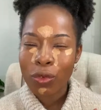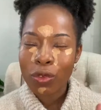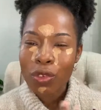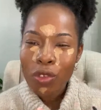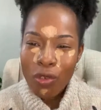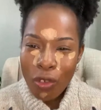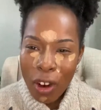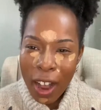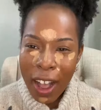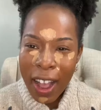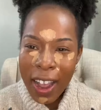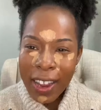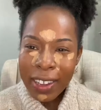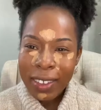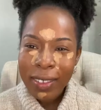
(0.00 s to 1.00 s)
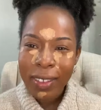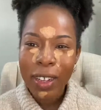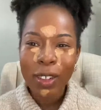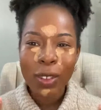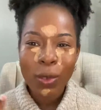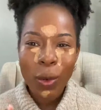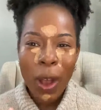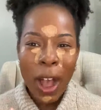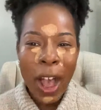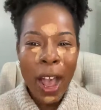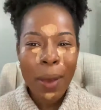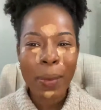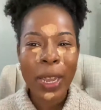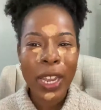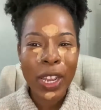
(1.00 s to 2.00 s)
dry, it's not too
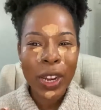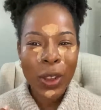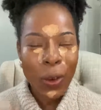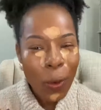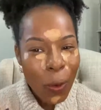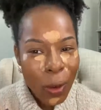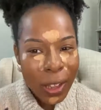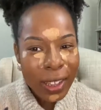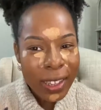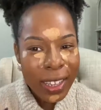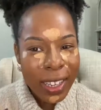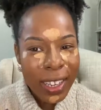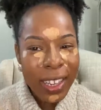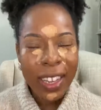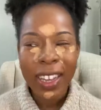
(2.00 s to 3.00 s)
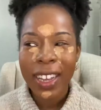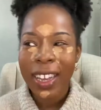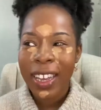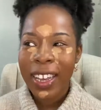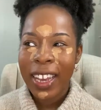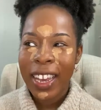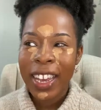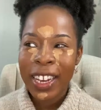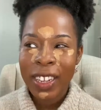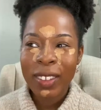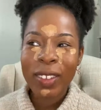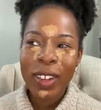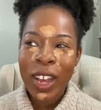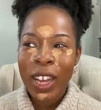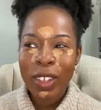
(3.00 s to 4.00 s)
hot making it oily, and
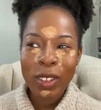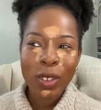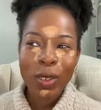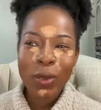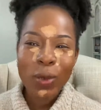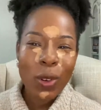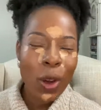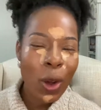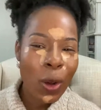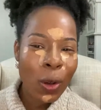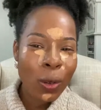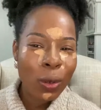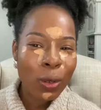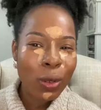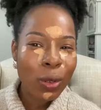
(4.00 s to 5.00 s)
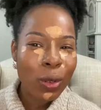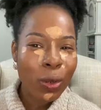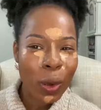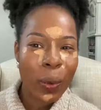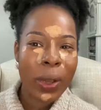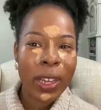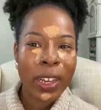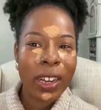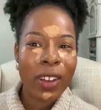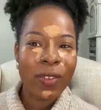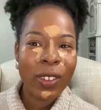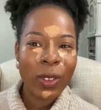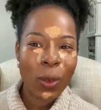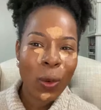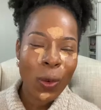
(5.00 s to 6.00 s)
it's not too cold stripping of
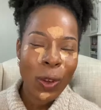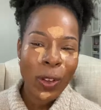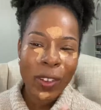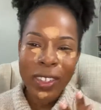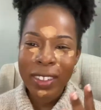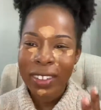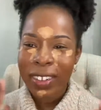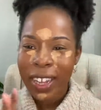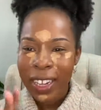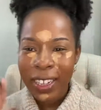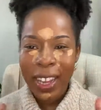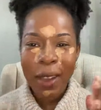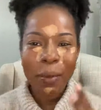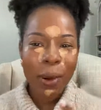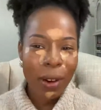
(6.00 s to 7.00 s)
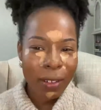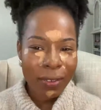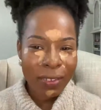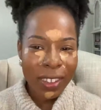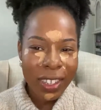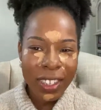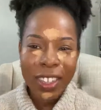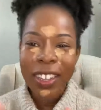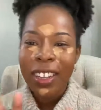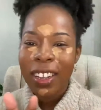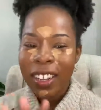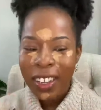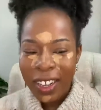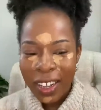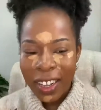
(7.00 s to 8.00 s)
its oil. It's like that perfect
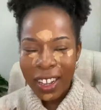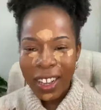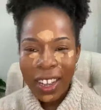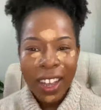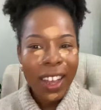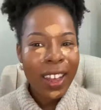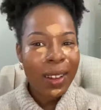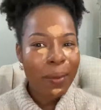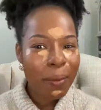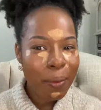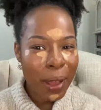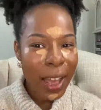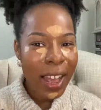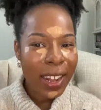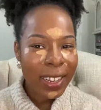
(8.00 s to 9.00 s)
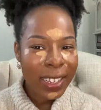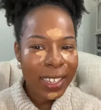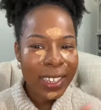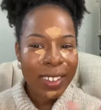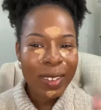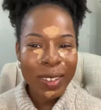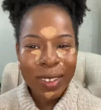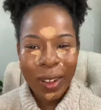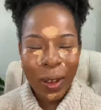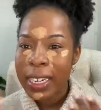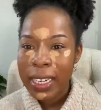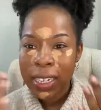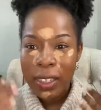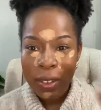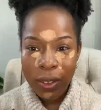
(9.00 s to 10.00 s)
balance.
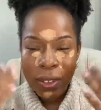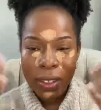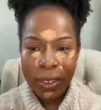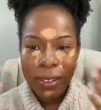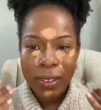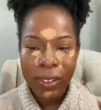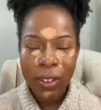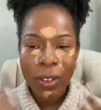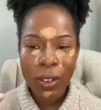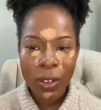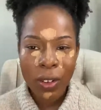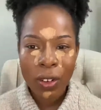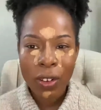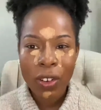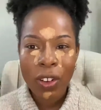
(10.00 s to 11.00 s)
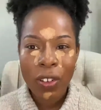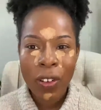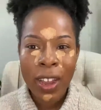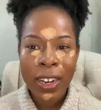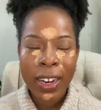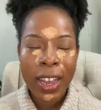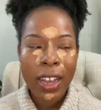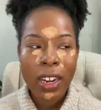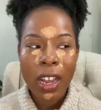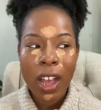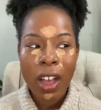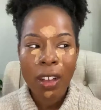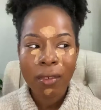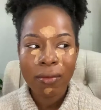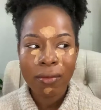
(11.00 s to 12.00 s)
Letting this concealer dry down, and
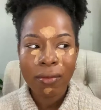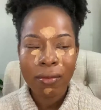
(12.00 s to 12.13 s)
oh,